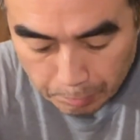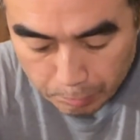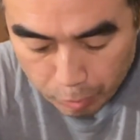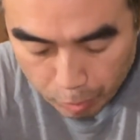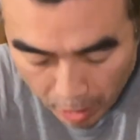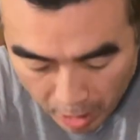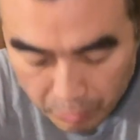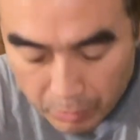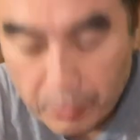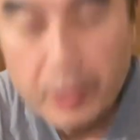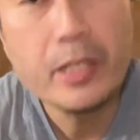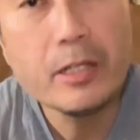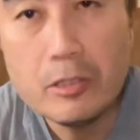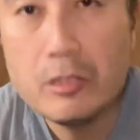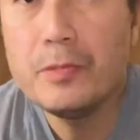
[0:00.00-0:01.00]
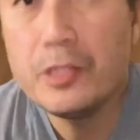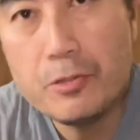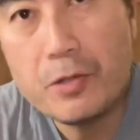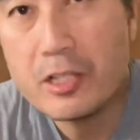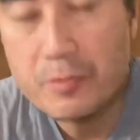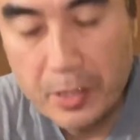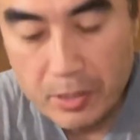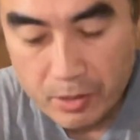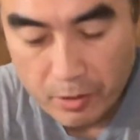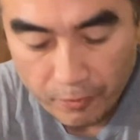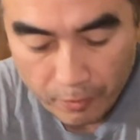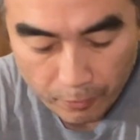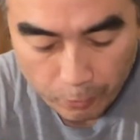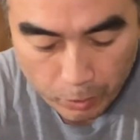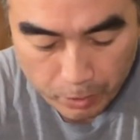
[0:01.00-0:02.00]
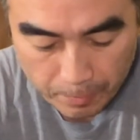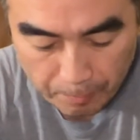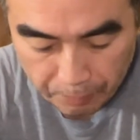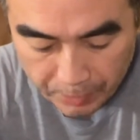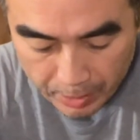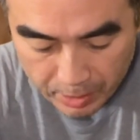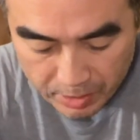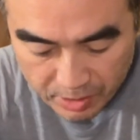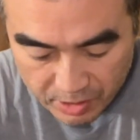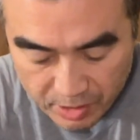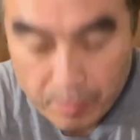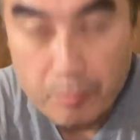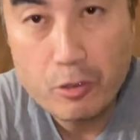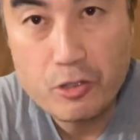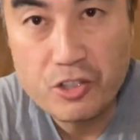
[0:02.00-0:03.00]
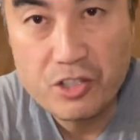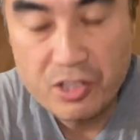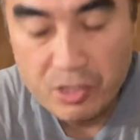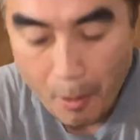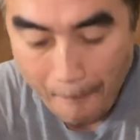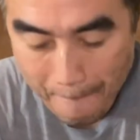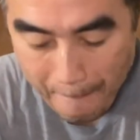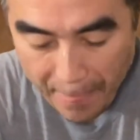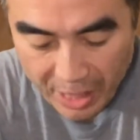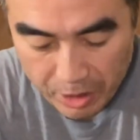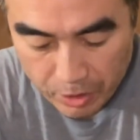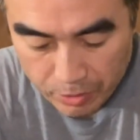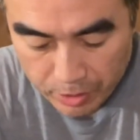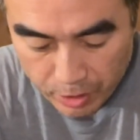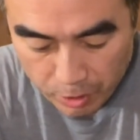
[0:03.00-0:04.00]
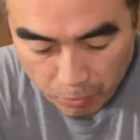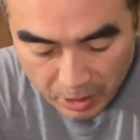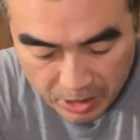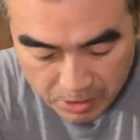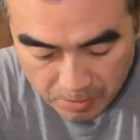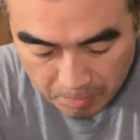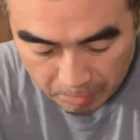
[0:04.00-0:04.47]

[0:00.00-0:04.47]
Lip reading: Probably a little bit too expensive for consistent purchase here in the US,